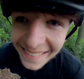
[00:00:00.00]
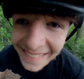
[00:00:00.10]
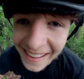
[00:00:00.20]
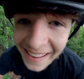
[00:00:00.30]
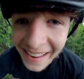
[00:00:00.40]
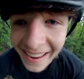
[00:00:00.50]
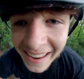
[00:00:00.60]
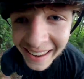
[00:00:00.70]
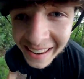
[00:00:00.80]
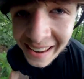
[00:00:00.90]
oh no.
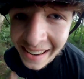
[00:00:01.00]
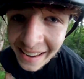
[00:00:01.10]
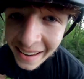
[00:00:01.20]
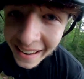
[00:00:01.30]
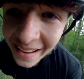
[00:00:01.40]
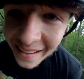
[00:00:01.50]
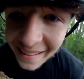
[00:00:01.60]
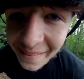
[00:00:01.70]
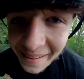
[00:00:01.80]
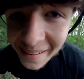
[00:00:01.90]

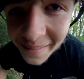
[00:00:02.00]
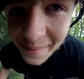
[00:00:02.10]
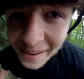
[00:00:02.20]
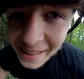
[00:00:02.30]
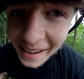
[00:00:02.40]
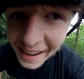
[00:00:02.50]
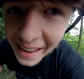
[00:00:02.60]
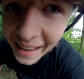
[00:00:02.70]
Alright, we're going from here then.